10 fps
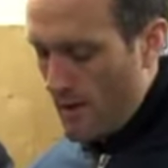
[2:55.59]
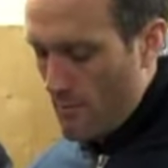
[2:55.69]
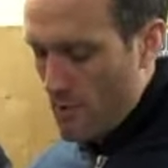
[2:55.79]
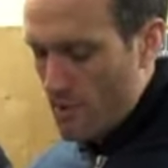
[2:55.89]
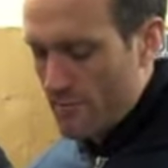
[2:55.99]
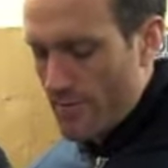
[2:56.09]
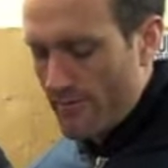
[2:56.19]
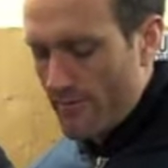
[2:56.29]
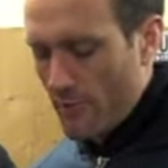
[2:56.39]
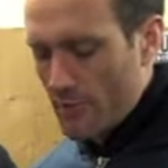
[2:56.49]
which is
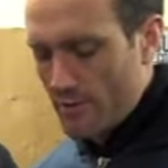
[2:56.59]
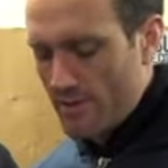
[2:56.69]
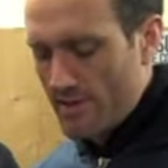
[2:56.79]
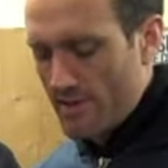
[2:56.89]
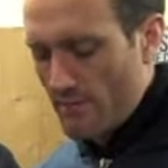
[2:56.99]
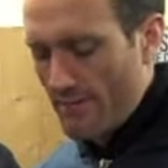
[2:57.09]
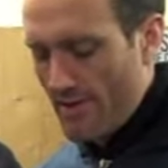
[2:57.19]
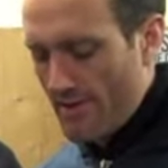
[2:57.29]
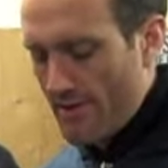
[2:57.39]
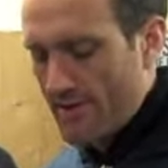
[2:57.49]
reinforced with this sort of very
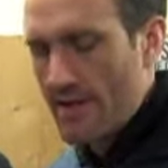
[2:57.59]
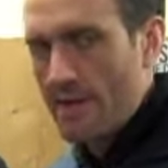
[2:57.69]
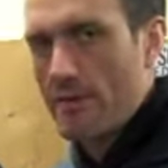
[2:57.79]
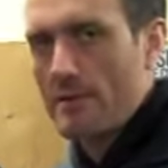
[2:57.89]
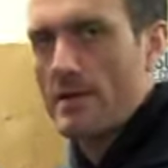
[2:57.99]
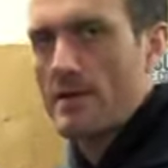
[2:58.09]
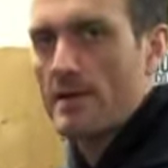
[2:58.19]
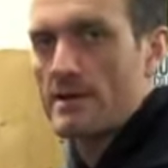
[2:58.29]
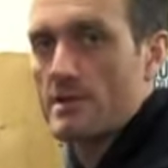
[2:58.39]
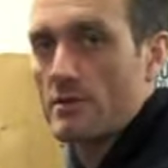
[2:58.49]
thin taping, meaning it's
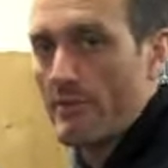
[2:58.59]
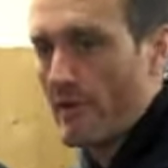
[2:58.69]
still very